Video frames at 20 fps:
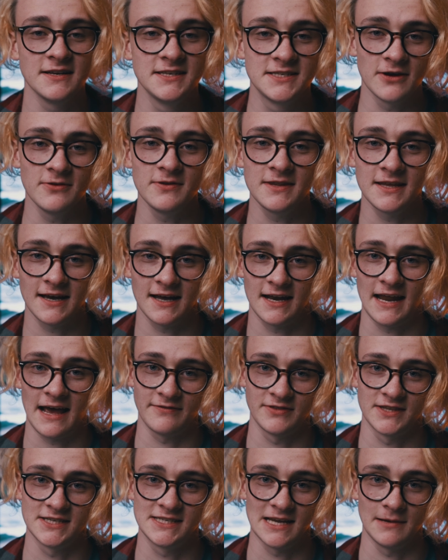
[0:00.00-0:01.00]
I don't think I'd
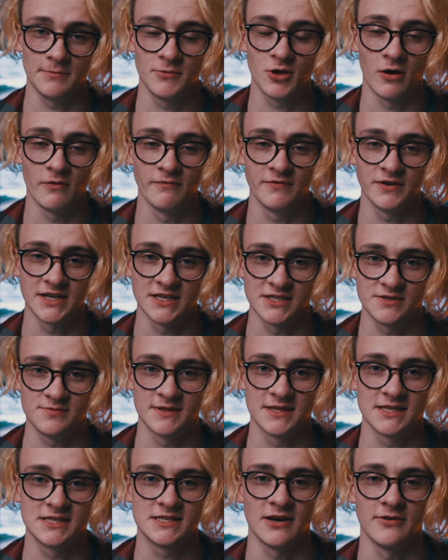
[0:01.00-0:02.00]
have the same confidence
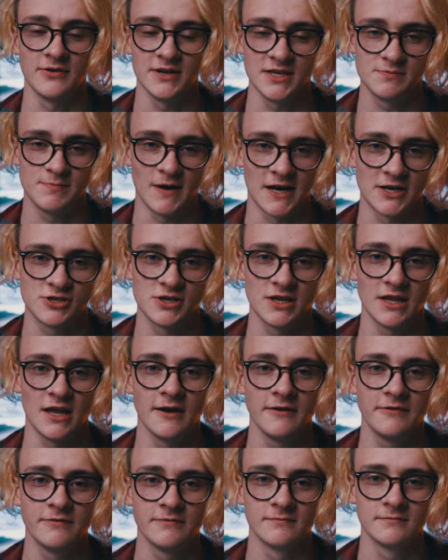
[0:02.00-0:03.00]
with the Sony's battery
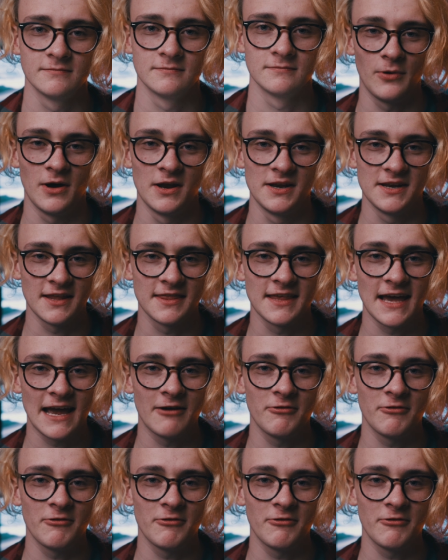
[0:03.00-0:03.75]
life. Now, another